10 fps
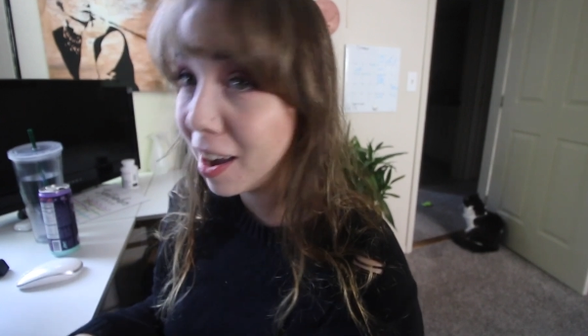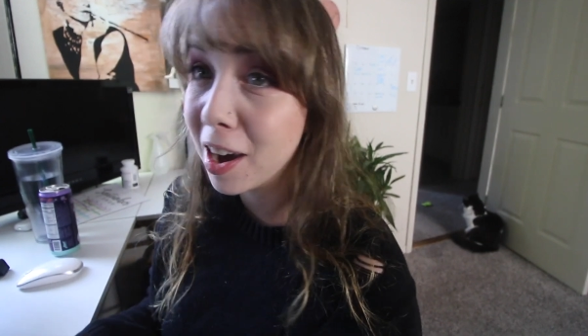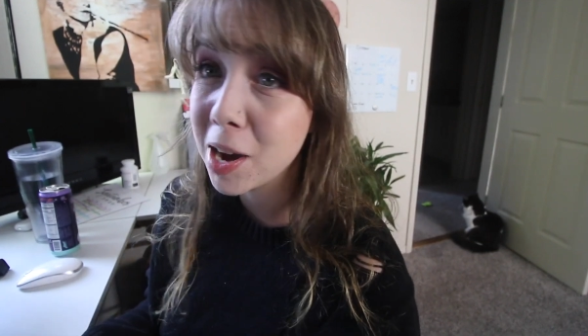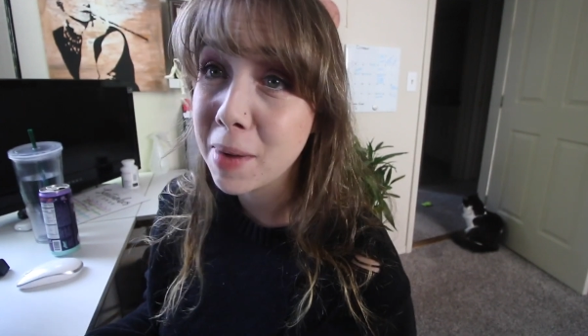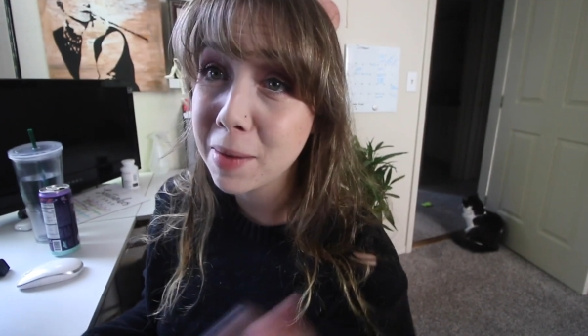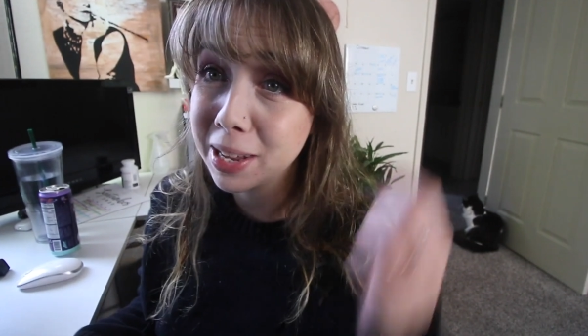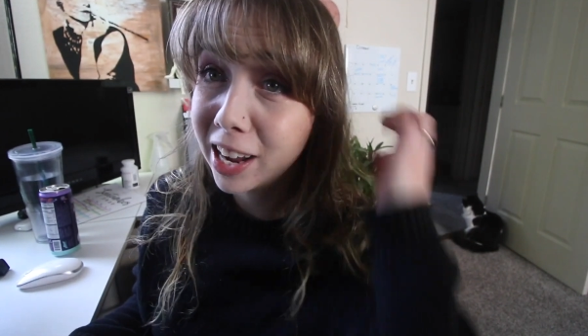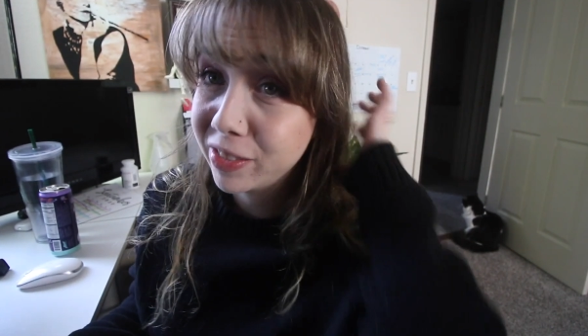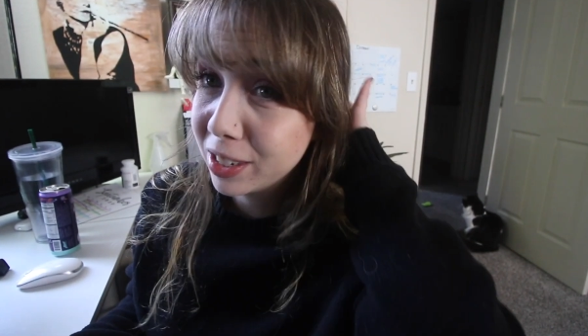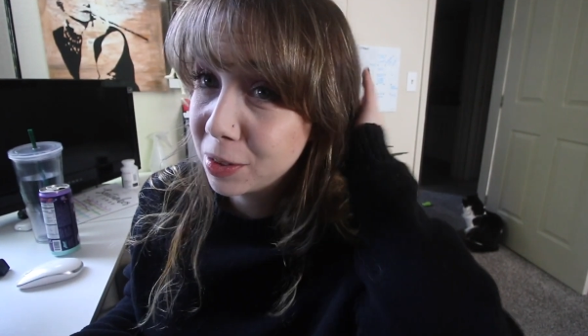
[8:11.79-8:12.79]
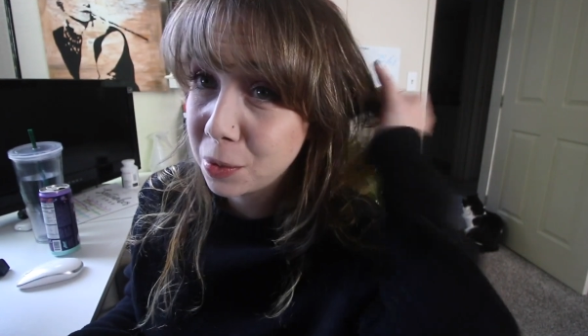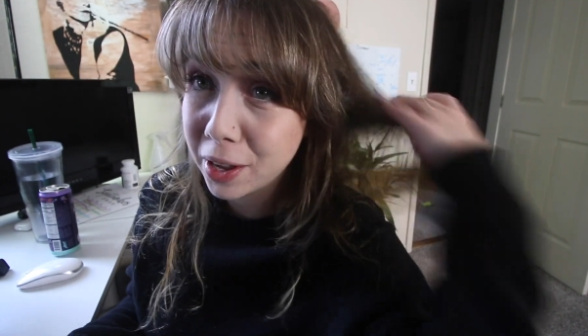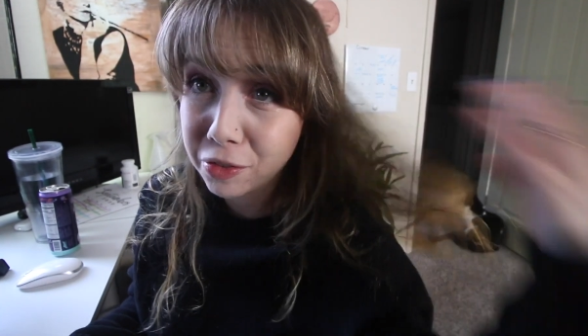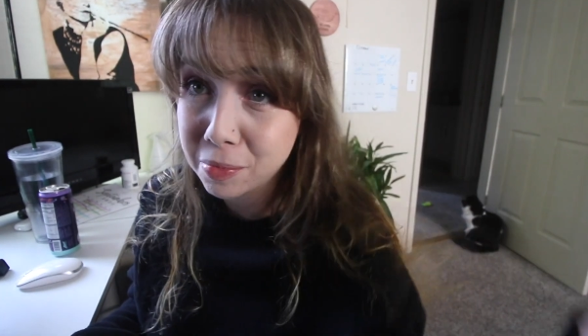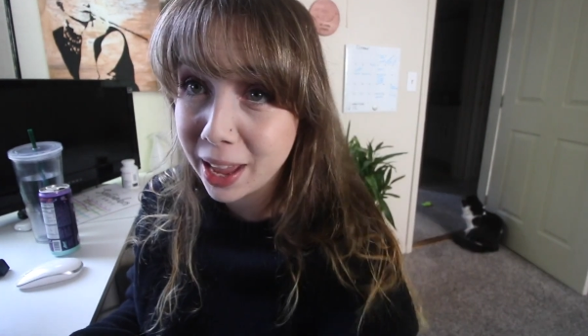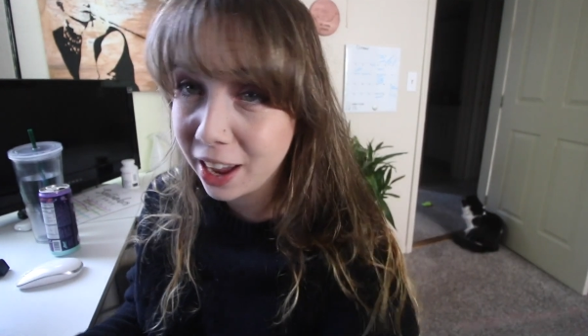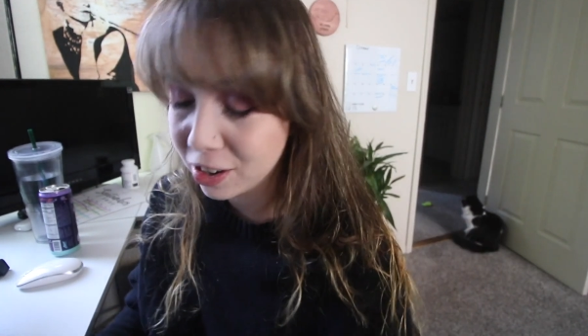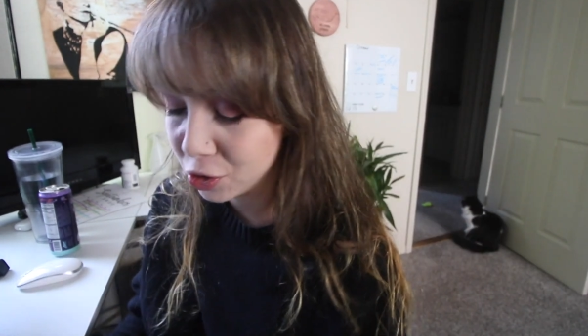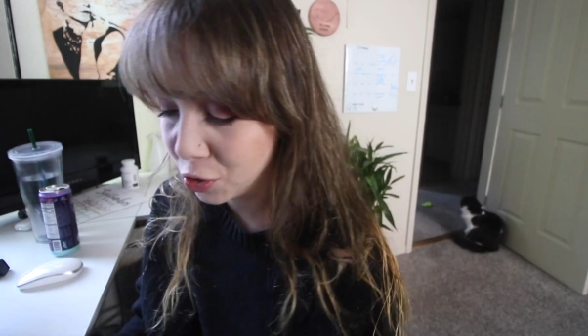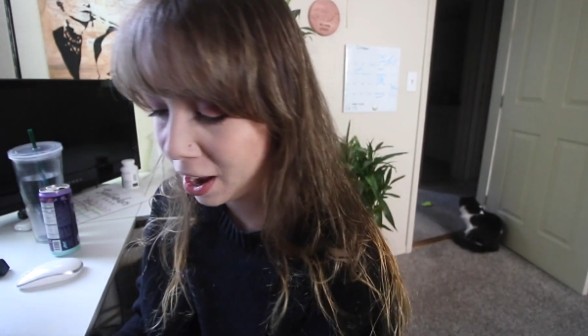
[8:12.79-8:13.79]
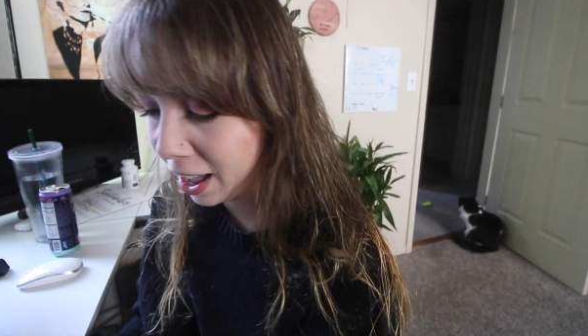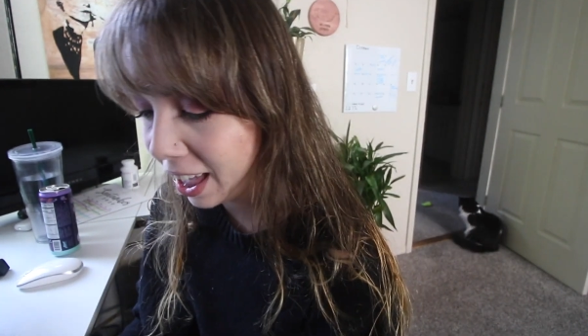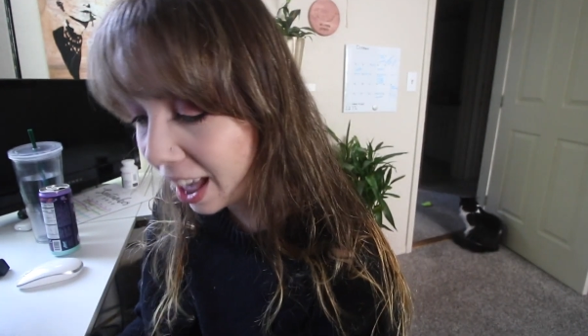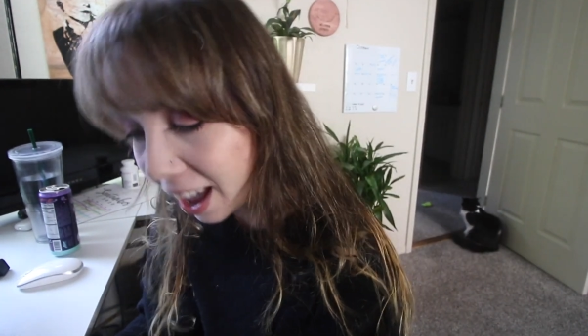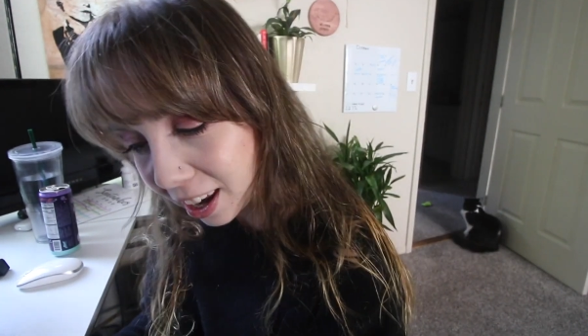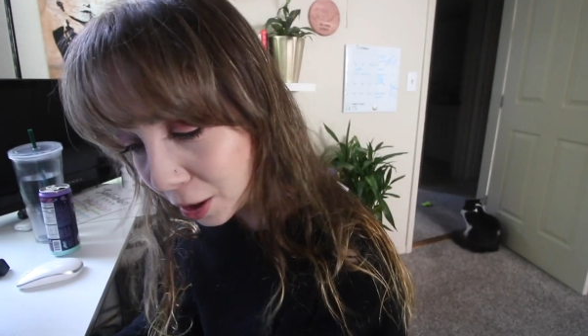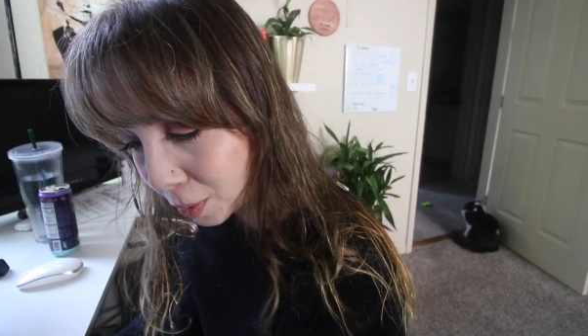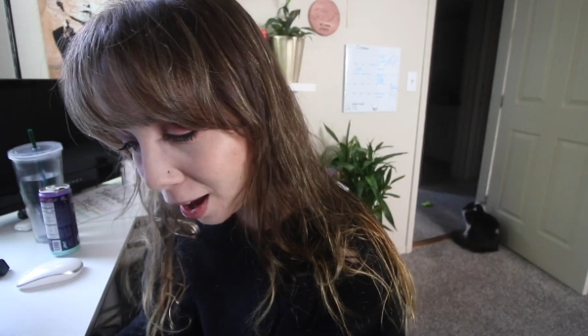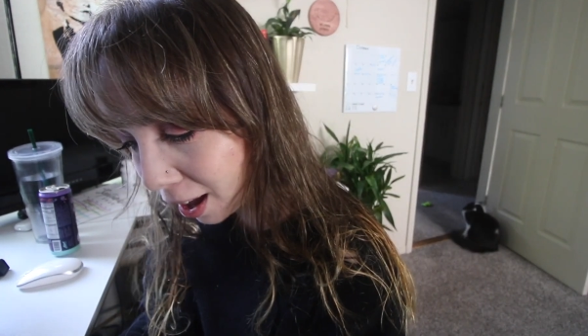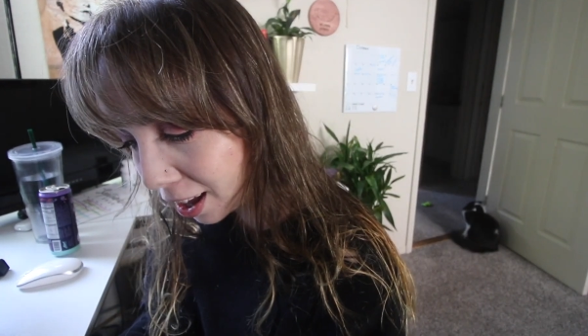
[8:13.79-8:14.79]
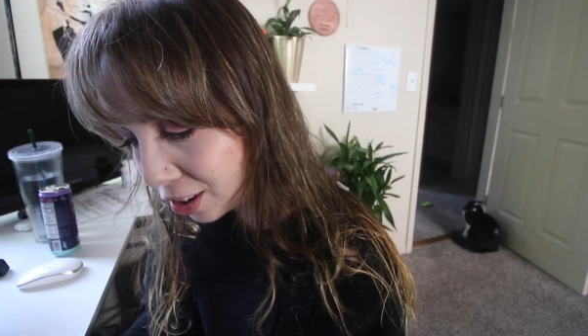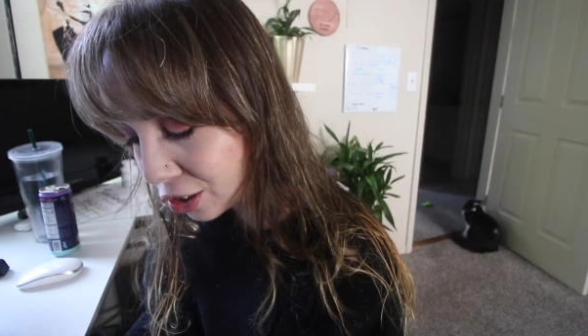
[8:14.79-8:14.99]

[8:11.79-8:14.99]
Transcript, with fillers: um, I'm gonna have to wait for my hair to dry anyway,